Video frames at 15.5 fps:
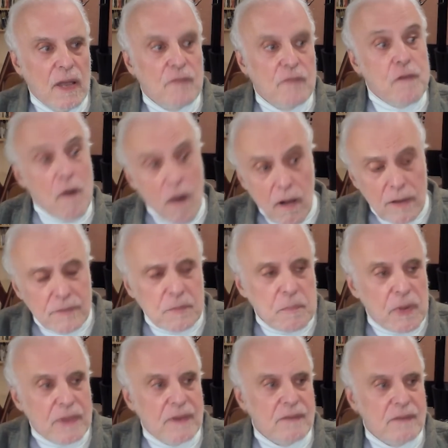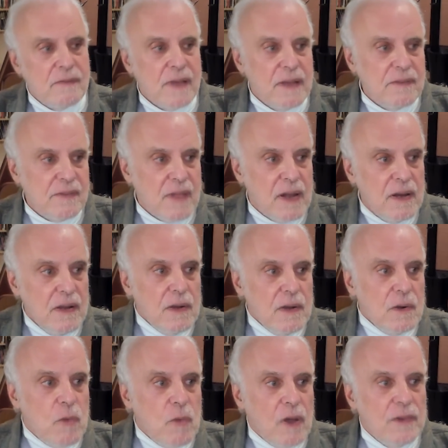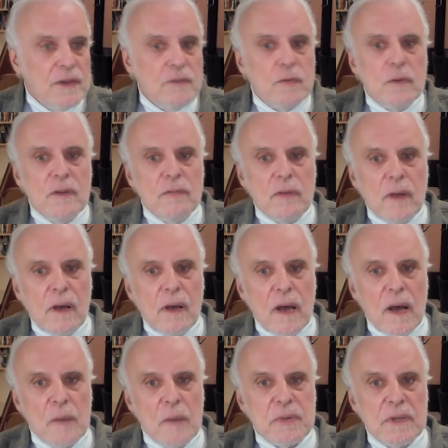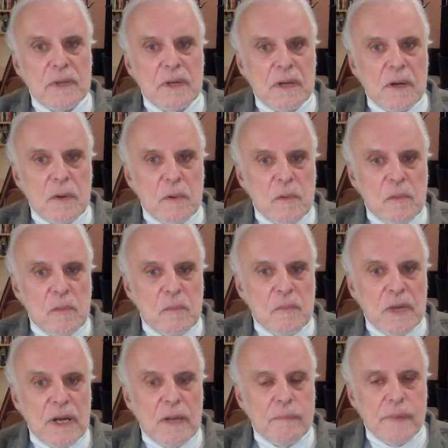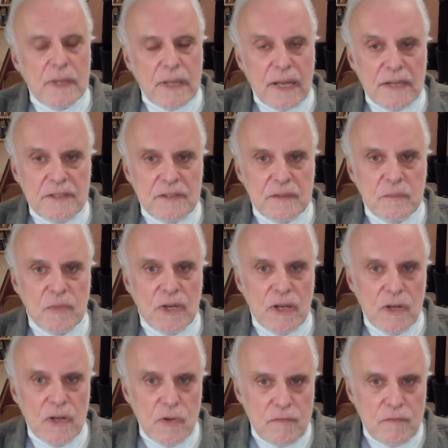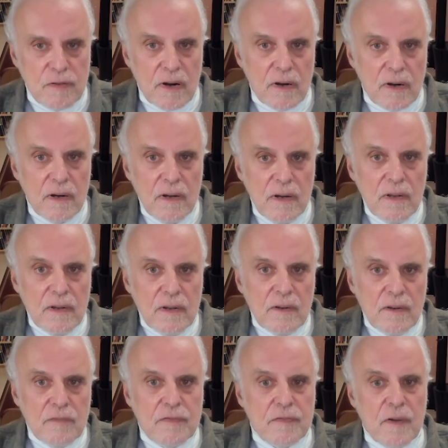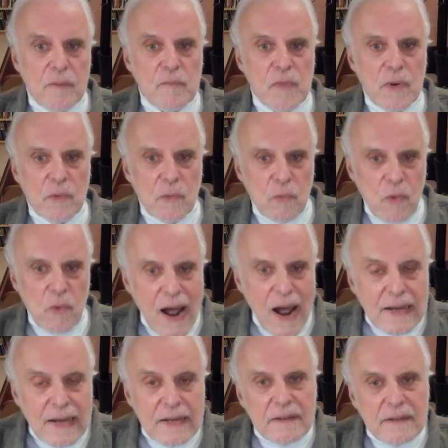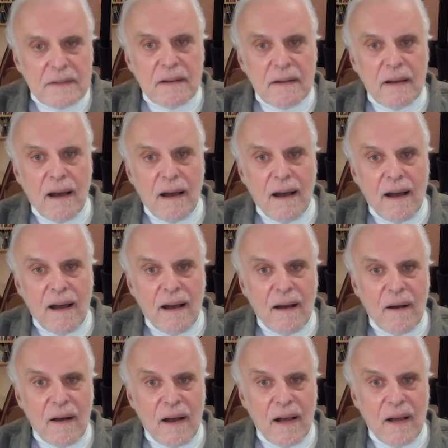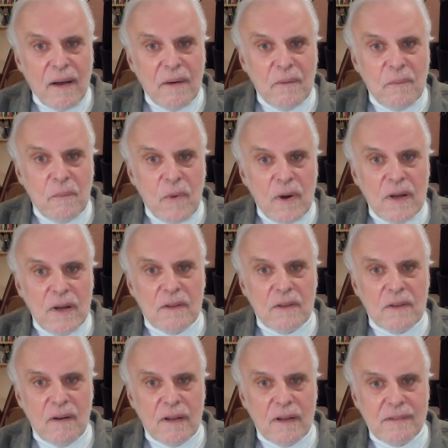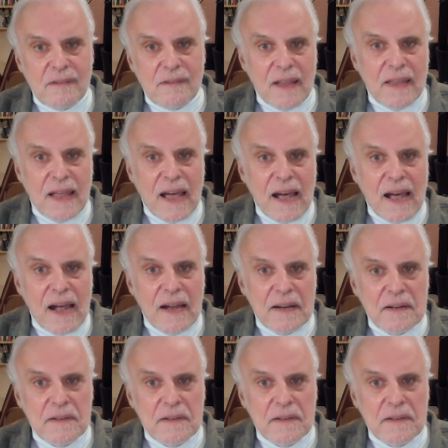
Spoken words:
false, but the sense that, well, this was a political manipulation maneuver from the right. What are your thoughts on that?